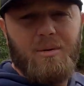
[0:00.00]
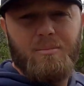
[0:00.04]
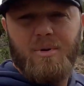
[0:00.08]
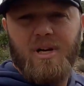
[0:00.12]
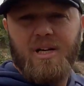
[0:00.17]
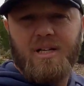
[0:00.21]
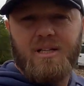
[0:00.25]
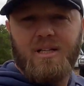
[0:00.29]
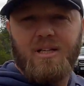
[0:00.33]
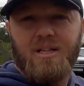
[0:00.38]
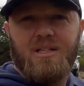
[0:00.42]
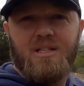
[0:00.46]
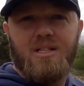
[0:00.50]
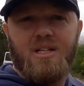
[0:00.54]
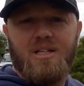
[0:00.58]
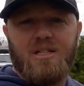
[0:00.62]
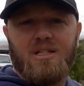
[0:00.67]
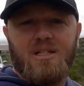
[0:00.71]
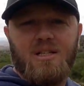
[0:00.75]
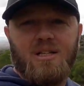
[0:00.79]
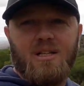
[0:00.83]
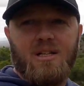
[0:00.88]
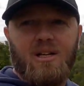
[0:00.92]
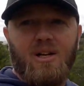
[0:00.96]
but
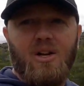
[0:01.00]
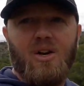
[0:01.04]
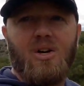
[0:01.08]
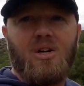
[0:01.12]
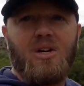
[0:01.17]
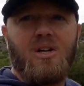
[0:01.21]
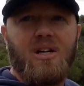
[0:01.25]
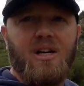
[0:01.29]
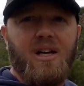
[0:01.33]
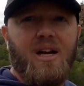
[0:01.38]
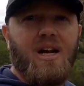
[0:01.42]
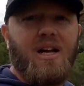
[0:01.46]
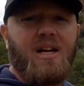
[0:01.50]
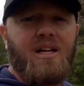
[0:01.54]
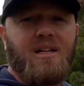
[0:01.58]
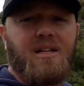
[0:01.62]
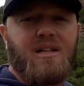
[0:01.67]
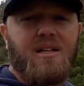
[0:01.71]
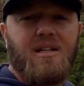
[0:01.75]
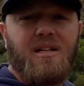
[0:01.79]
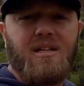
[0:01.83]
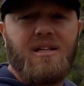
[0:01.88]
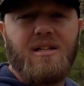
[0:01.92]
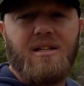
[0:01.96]
just look
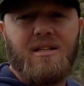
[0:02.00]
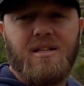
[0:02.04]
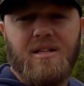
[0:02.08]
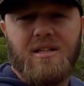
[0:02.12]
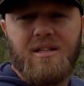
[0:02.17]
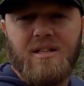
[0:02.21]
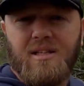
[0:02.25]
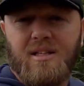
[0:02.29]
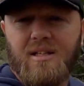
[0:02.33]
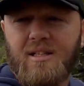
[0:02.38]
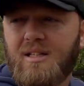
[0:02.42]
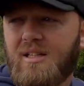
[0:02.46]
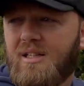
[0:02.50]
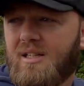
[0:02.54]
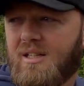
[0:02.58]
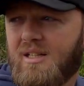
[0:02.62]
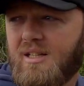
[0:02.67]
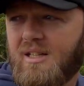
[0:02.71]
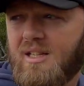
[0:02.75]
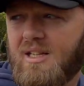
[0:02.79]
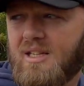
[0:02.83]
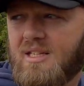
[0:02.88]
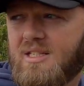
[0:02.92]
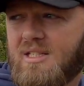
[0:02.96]
at
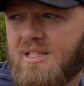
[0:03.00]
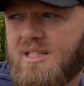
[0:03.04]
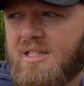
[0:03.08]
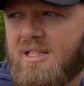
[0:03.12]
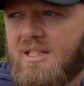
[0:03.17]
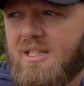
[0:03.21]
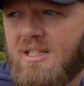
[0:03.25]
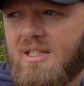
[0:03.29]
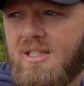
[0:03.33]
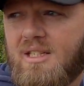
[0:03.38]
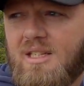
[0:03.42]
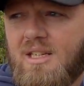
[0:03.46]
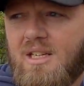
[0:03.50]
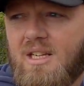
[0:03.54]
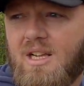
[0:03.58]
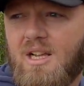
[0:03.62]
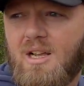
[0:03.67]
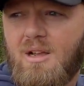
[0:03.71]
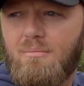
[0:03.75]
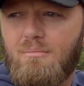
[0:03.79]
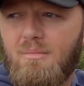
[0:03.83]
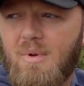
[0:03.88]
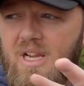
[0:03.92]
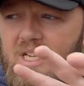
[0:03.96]
this
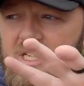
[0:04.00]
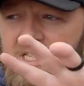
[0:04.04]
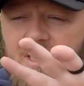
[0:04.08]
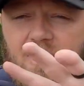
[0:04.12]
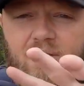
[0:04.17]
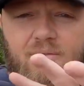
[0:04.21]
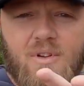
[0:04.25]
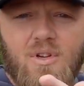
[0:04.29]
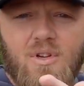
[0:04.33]
amazing